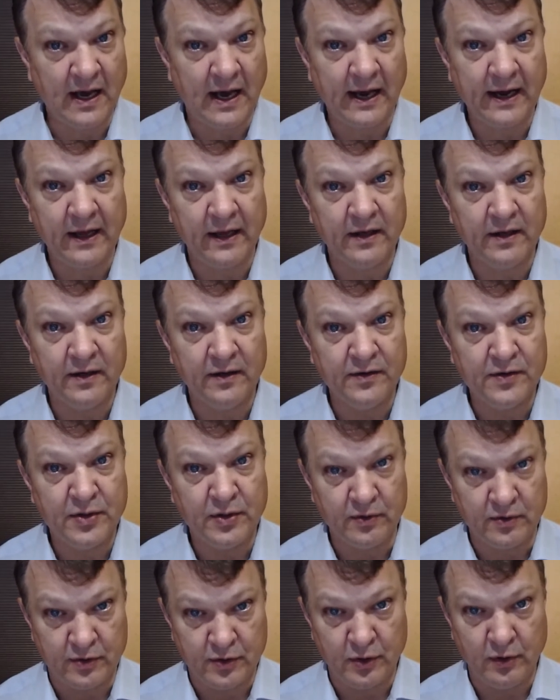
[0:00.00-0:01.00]
got
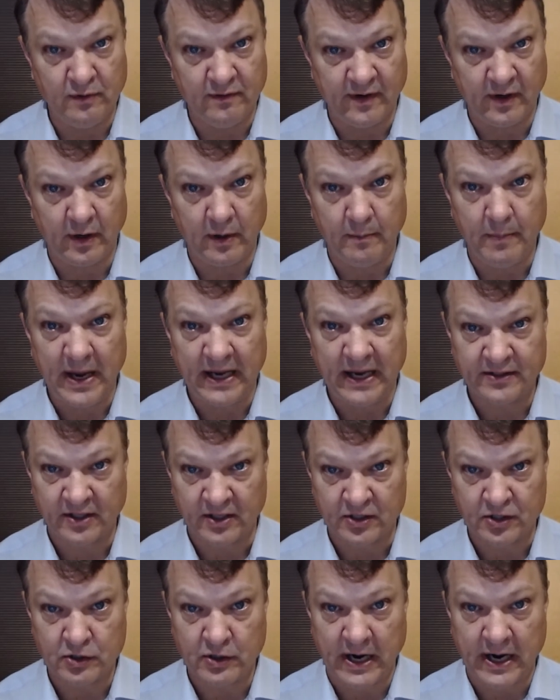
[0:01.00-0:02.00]
into two very
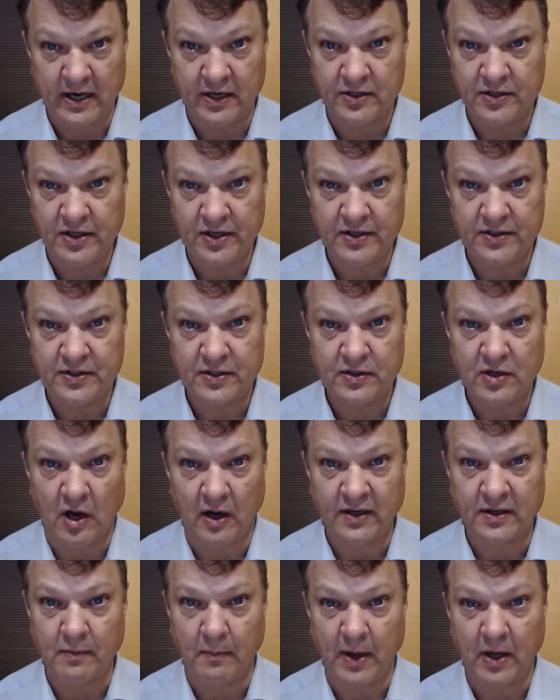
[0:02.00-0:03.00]
basic strategies,
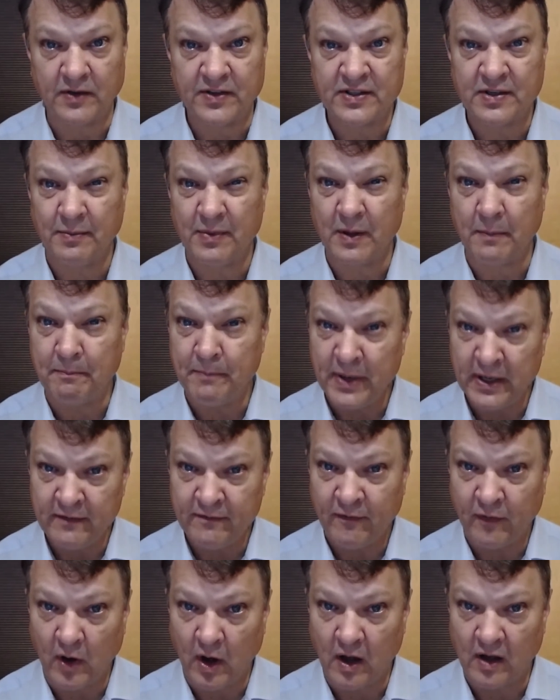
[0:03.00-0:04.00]
talked about some of the
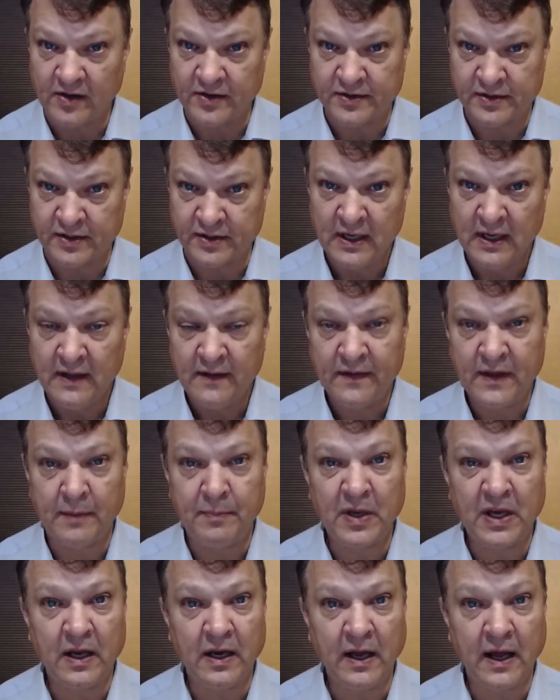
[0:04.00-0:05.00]
pitfalls that
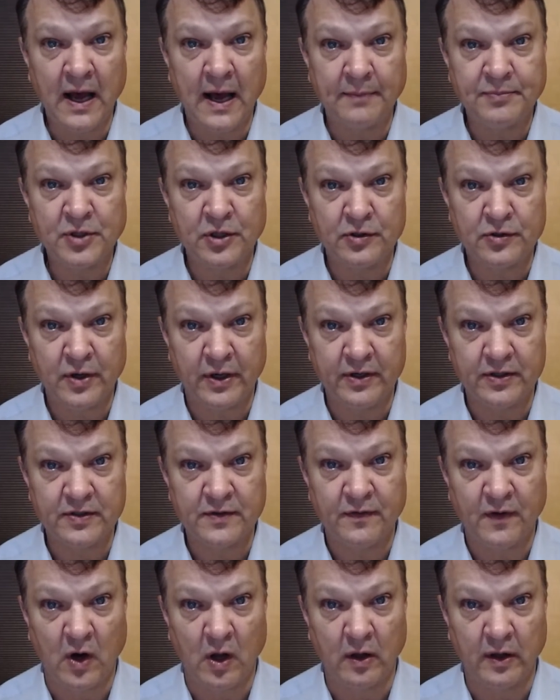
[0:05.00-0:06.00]
beginning option traders
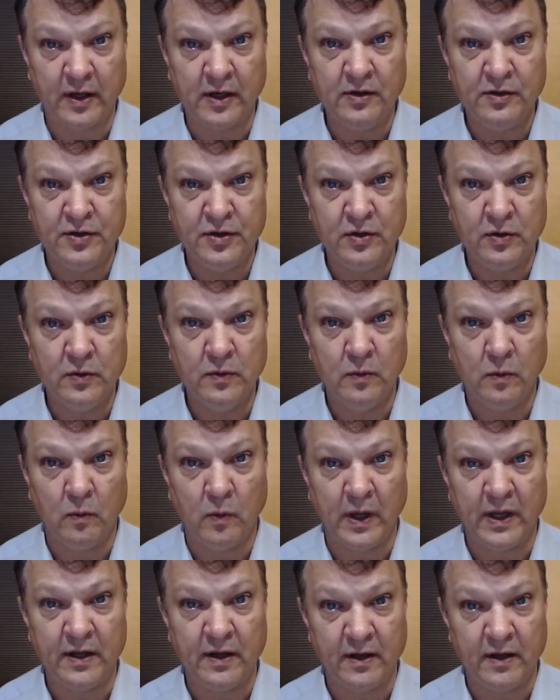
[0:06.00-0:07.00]
fall into
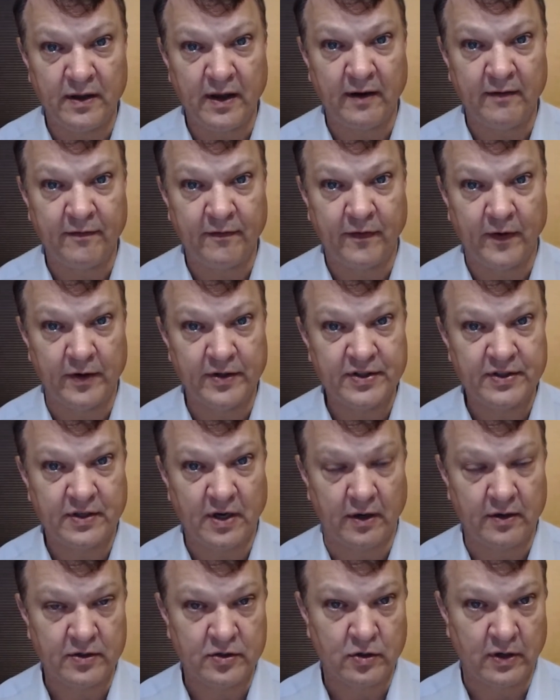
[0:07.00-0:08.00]
when they first
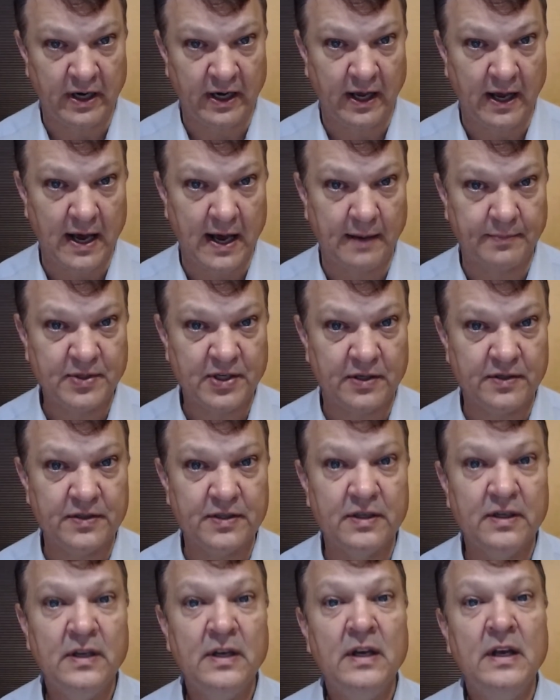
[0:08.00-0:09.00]
start trading
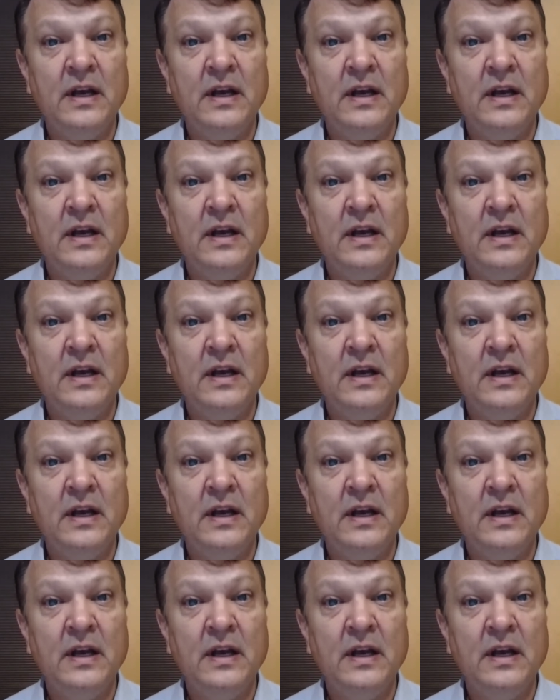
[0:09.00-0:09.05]
options.